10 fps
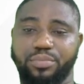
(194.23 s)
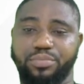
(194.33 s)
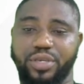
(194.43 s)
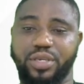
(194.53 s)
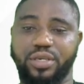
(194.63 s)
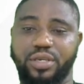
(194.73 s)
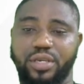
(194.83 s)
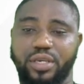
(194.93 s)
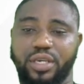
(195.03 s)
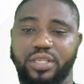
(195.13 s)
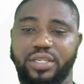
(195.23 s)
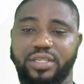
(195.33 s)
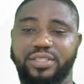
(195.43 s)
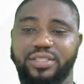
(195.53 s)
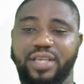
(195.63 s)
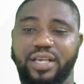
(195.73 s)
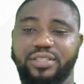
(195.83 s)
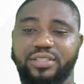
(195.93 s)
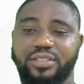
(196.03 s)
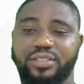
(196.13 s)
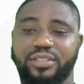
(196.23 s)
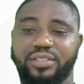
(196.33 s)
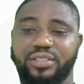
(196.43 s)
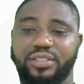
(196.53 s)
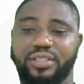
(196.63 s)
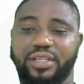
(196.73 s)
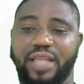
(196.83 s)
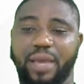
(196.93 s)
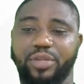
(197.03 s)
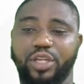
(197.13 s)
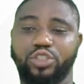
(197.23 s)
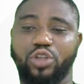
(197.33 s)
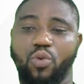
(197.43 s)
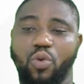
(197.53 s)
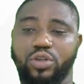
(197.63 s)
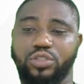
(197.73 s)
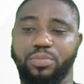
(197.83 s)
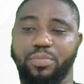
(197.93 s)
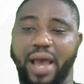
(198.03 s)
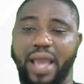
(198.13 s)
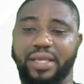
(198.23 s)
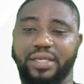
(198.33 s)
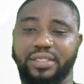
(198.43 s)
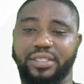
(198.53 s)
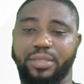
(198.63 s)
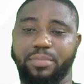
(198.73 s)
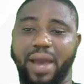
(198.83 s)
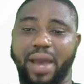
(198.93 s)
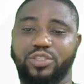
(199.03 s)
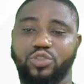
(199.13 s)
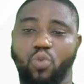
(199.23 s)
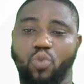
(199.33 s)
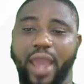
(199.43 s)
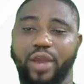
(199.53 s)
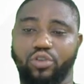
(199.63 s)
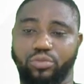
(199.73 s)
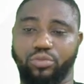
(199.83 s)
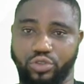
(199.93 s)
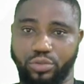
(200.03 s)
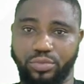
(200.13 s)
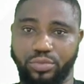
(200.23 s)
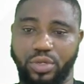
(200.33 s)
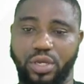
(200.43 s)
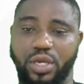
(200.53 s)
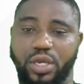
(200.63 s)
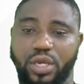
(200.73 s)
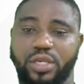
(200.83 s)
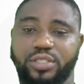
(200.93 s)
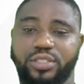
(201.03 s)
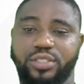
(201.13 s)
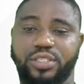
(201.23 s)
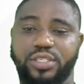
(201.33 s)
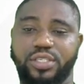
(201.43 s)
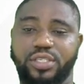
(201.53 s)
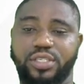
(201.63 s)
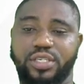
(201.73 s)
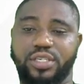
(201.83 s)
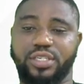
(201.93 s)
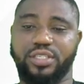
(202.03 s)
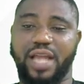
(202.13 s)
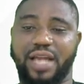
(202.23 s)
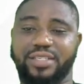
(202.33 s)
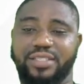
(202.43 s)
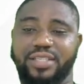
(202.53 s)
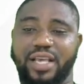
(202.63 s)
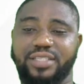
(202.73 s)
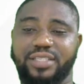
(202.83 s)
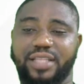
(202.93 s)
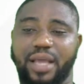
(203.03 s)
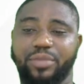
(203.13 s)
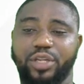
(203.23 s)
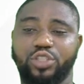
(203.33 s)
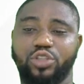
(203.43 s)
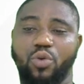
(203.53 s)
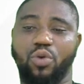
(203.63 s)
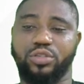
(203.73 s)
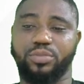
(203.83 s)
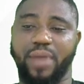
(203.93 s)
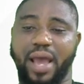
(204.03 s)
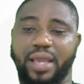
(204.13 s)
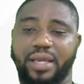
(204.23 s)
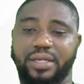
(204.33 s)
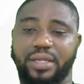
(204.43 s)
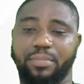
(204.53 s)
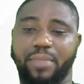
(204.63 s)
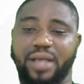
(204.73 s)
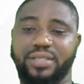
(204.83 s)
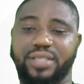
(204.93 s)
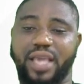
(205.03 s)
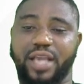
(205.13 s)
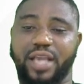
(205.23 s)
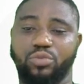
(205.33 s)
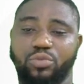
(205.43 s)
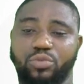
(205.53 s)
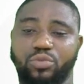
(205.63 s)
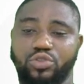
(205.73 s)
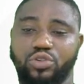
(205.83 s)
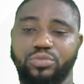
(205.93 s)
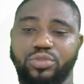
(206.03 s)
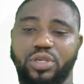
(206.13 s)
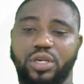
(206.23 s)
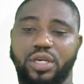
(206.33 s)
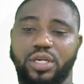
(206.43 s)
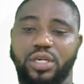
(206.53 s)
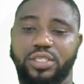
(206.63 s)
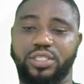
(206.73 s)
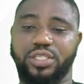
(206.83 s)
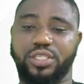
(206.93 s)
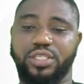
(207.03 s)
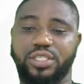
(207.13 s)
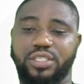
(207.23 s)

B. Is it the sex determination was by the man's Y chromosome? C. Is it that the sex determination was by the man's X chromosomes? D.